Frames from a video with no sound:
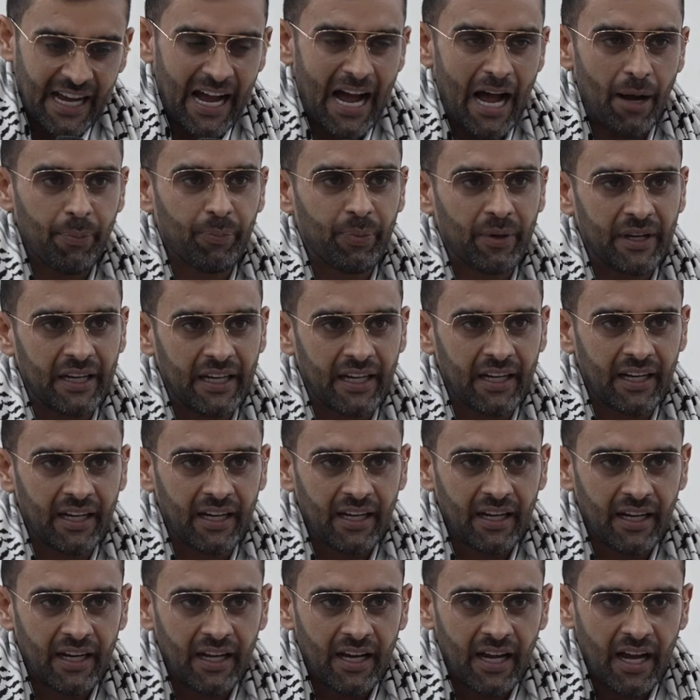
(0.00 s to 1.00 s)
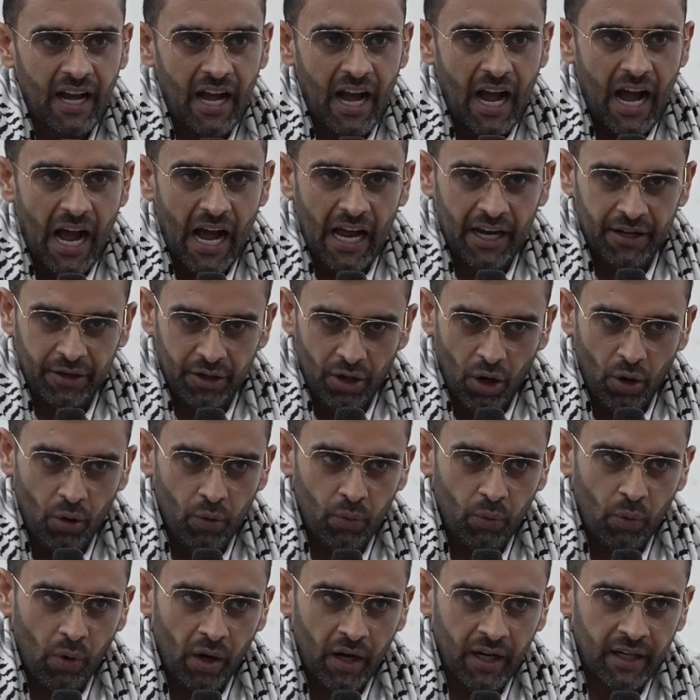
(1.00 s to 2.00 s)
happening and no
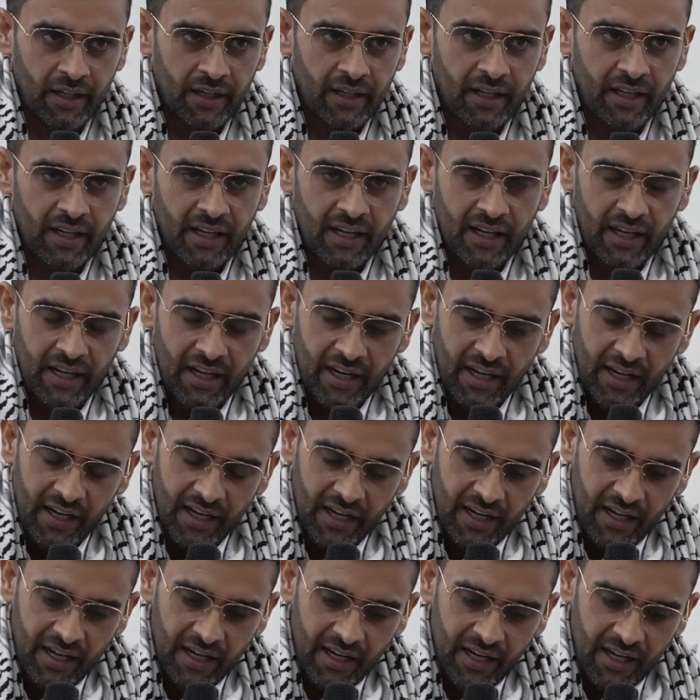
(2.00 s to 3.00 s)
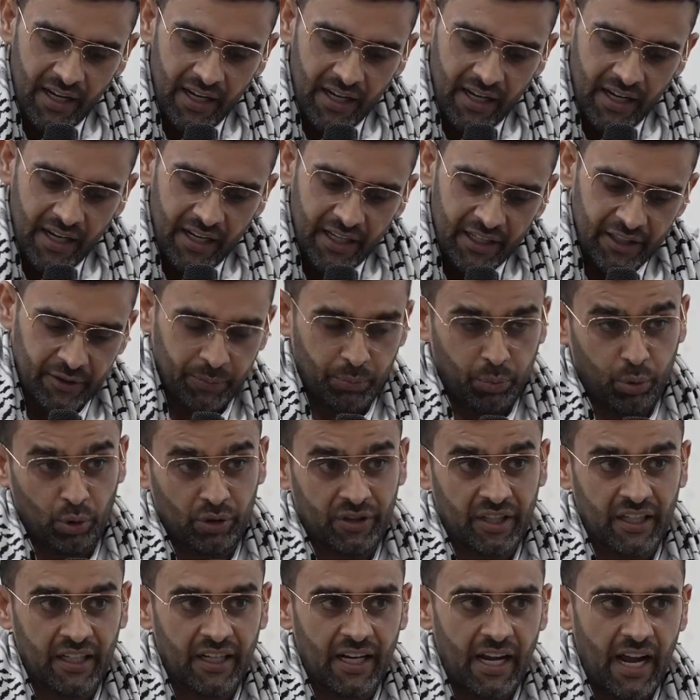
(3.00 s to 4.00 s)
one is
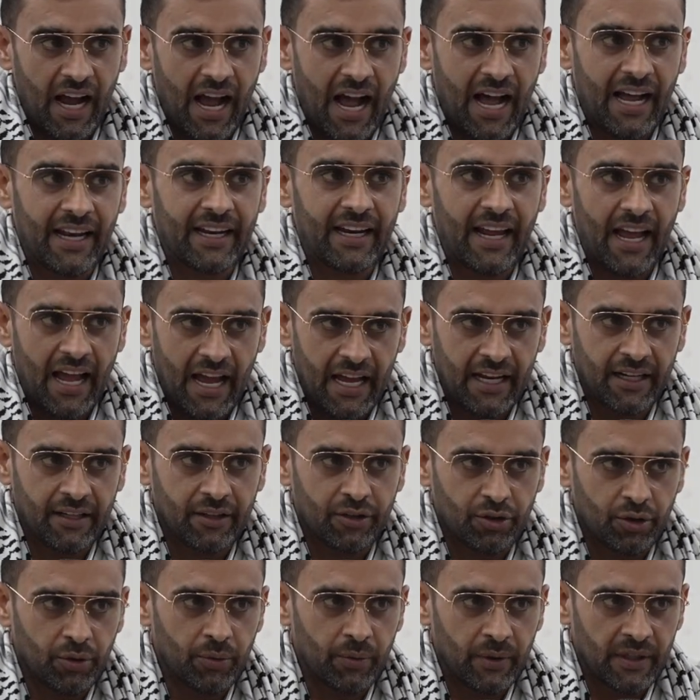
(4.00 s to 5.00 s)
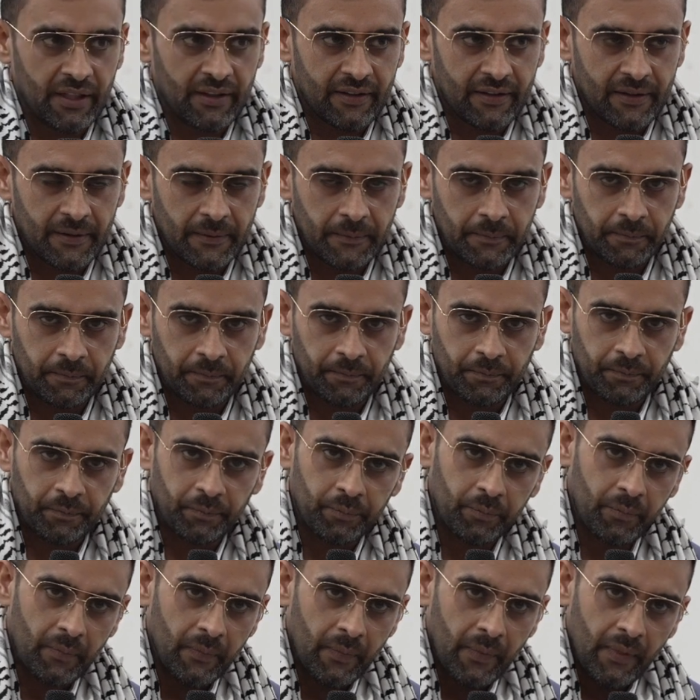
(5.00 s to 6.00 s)
putting an end to it.
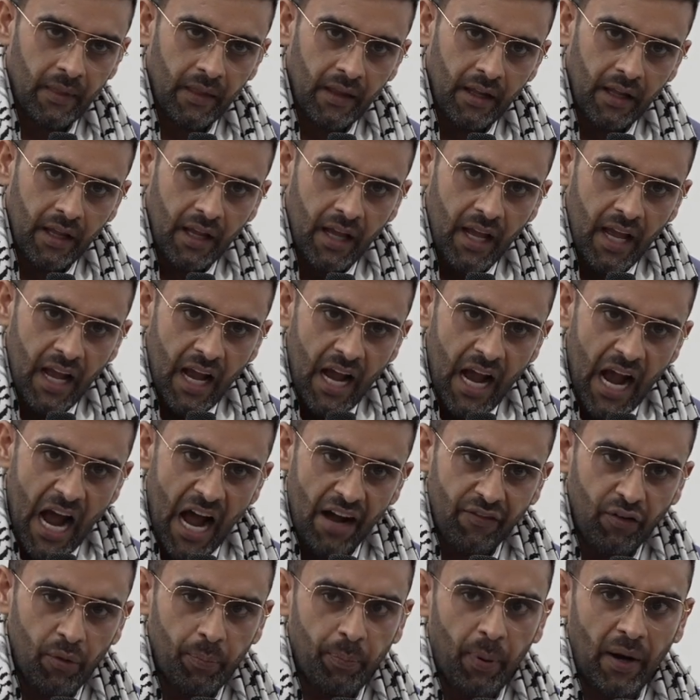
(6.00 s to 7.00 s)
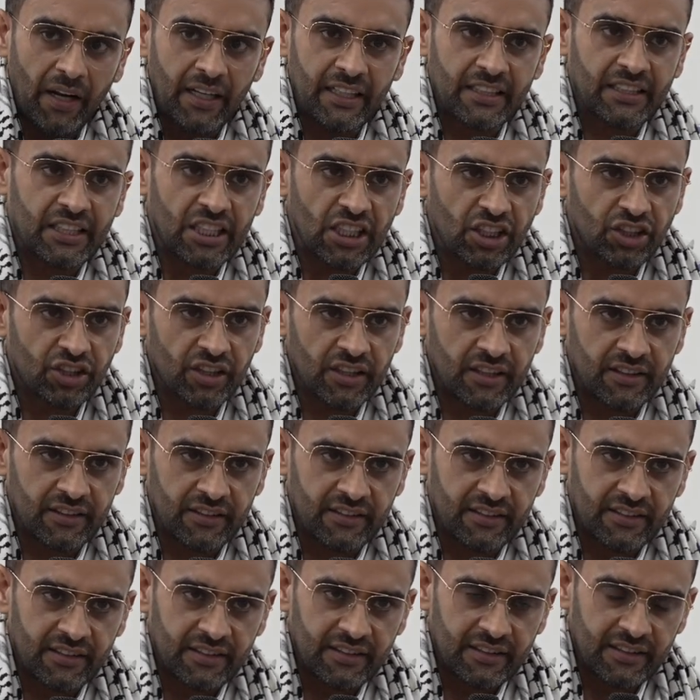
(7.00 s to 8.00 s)
Our
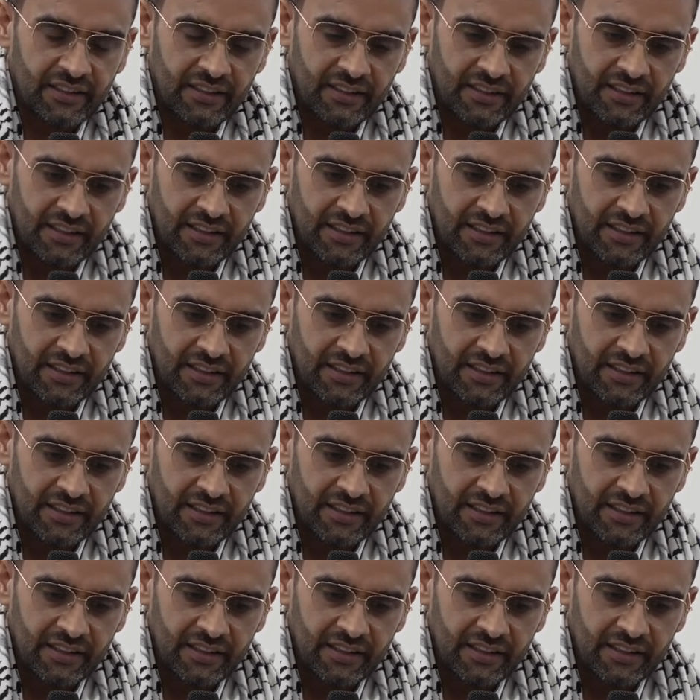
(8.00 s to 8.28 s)
politicians